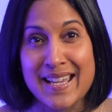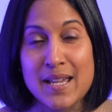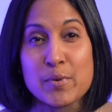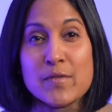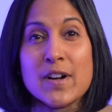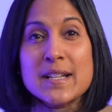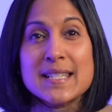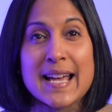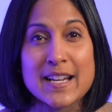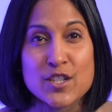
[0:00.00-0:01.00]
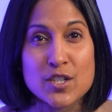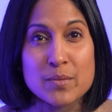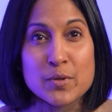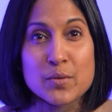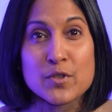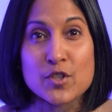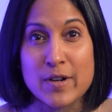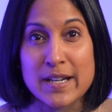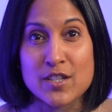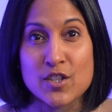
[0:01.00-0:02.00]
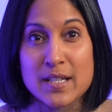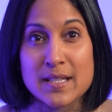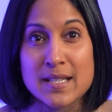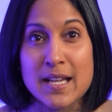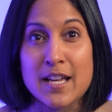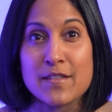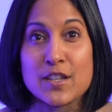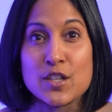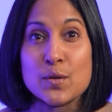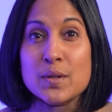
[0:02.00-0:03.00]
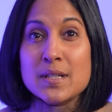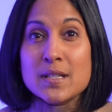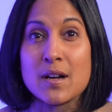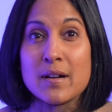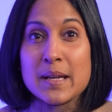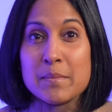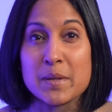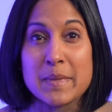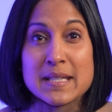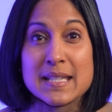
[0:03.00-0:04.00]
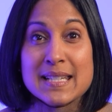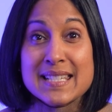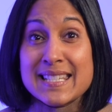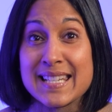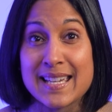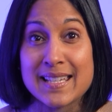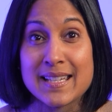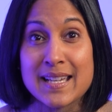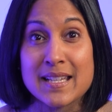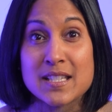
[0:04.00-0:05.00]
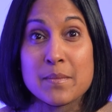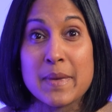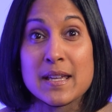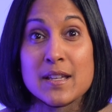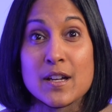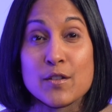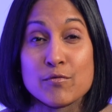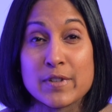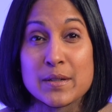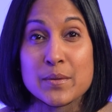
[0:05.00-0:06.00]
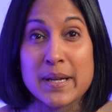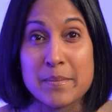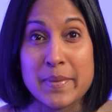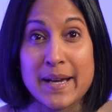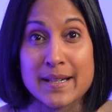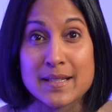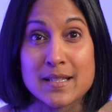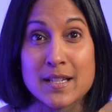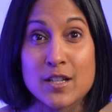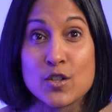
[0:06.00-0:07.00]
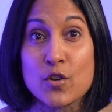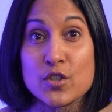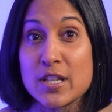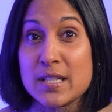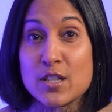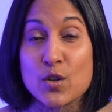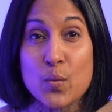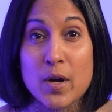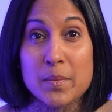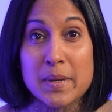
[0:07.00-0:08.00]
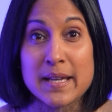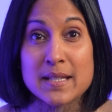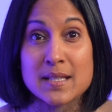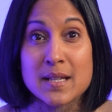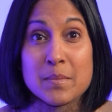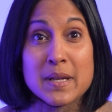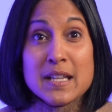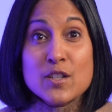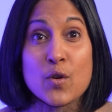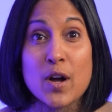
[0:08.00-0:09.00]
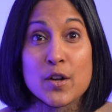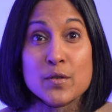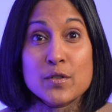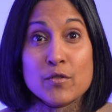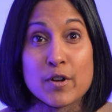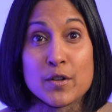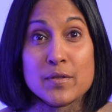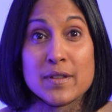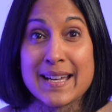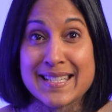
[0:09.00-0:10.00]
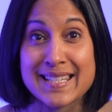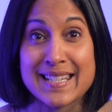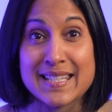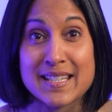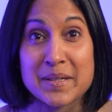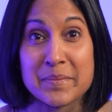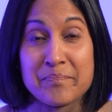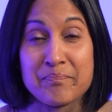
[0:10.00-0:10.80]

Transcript: It provides actionable strategies that you can start implementing today to make a real impact, not just in your workplace, but in your own growth as a leader.